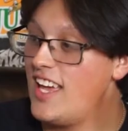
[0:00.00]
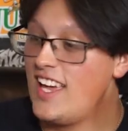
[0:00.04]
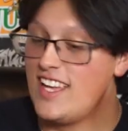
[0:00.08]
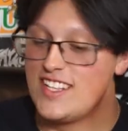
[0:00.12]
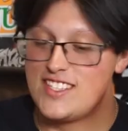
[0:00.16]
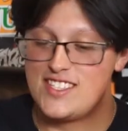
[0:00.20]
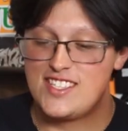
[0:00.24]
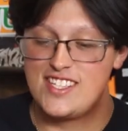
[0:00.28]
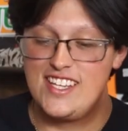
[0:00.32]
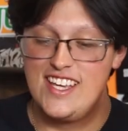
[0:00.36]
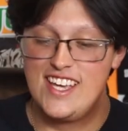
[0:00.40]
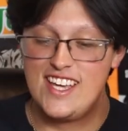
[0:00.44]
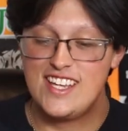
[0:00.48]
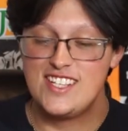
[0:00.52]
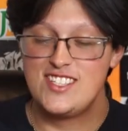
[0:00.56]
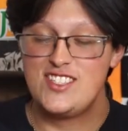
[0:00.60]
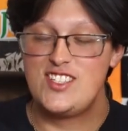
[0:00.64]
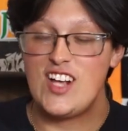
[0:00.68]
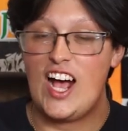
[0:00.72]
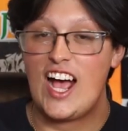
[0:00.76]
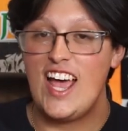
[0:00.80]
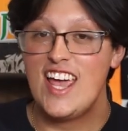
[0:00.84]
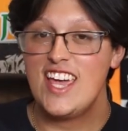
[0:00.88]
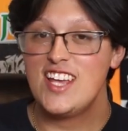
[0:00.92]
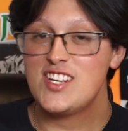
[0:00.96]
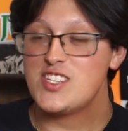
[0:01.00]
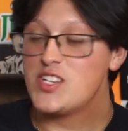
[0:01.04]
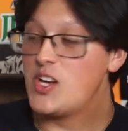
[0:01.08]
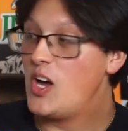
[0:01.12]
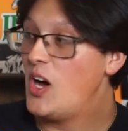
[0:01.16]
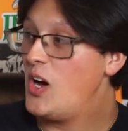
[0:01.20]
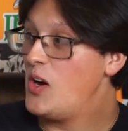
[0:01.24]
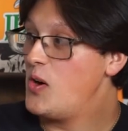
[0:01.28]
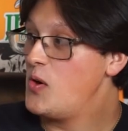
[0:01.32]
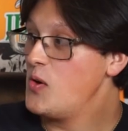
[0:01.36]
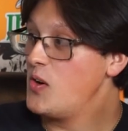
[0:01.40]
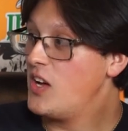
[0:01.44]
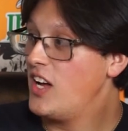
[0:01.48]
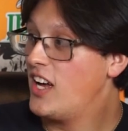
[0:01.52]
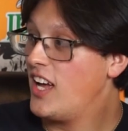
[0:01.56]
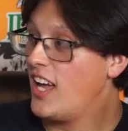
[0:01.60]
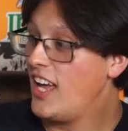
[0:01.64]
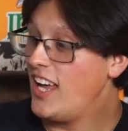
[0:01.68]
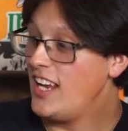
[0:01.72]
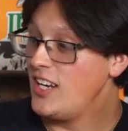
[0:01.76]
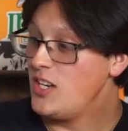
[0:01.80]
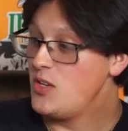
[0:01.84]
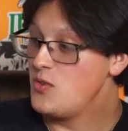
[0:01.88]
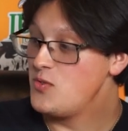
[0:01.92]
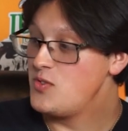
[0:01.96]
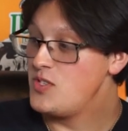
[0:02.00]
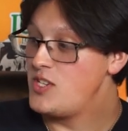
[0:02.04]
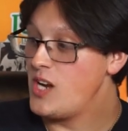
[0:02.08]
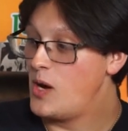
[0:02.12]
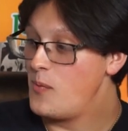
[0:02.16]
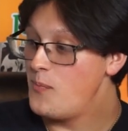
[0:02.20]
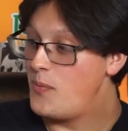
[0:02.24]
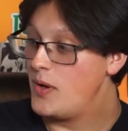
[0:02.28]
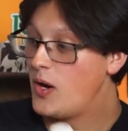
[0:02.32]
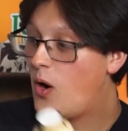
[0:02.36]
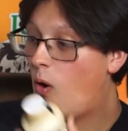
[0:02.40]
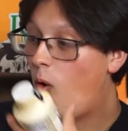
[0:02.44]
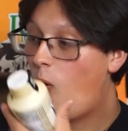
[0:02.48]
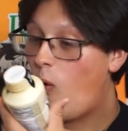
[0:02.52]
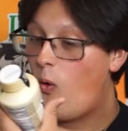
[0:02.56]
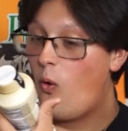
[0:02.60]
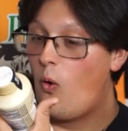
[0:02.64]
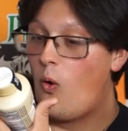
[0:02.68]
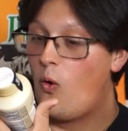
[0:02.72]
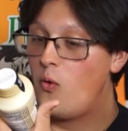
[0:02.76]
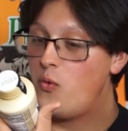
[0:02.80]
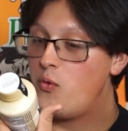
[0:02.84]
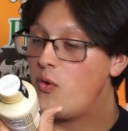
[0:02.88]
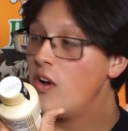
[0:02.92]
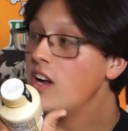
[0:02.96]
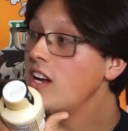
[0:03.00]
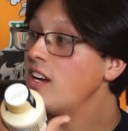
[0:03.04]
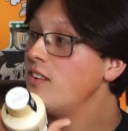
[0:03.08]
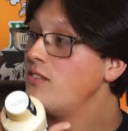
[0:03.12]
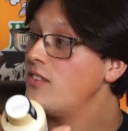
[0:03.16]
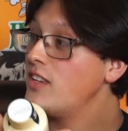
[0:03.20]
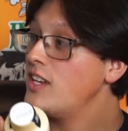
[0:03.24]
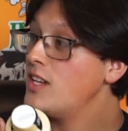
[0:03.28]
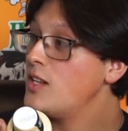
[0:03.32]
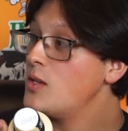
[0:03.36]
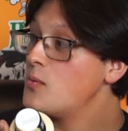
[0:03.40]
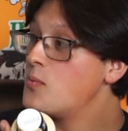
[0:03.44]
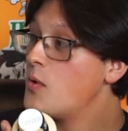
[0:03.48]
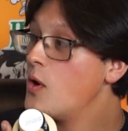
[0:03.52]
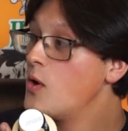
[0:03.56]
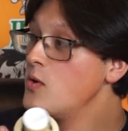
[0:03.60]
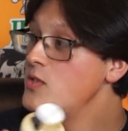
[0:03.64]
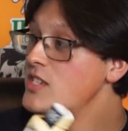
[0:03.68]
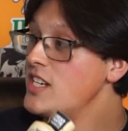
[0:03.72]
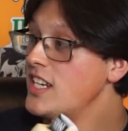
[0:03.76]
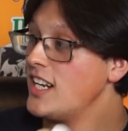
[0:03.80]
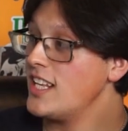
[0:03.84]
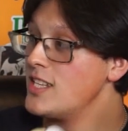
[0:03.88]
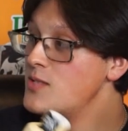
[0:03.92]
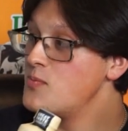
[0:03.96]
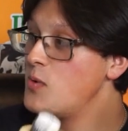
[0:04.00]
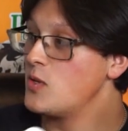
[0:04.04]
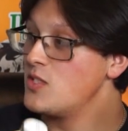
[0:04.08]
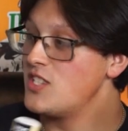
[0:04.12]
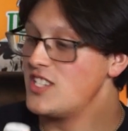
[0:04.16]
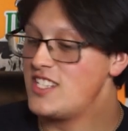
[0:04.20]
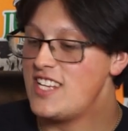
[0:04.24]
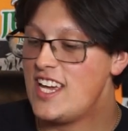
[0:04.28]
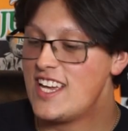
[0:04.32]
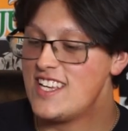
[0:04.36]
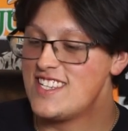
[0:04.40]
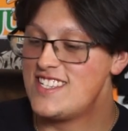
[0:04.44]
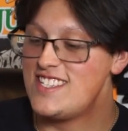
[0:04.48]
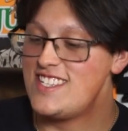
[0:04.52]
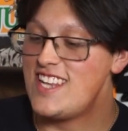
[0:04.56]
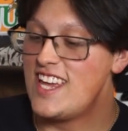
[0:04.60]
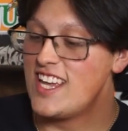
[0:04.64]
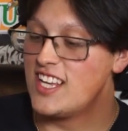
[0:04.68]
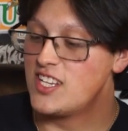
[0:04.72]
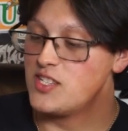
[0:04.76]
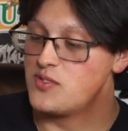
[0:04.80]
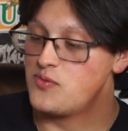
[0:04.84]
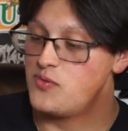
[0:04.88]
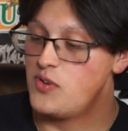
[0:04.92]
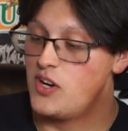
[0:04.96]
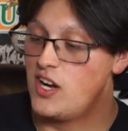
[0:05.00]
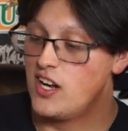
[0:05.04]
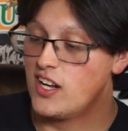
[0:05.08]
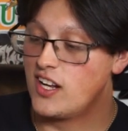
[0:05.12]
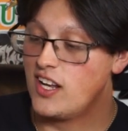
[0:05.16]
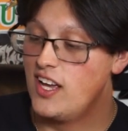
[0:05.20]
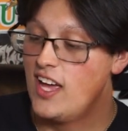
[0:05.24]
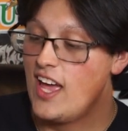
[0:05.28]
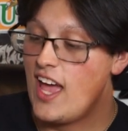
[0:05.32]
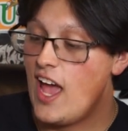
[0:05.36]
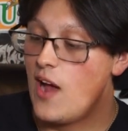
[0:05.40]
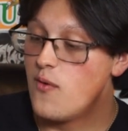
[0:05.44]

It's Diet Coke, and you dump in a whole fucking vanilla protein. It's supposed to taste dank as fuck.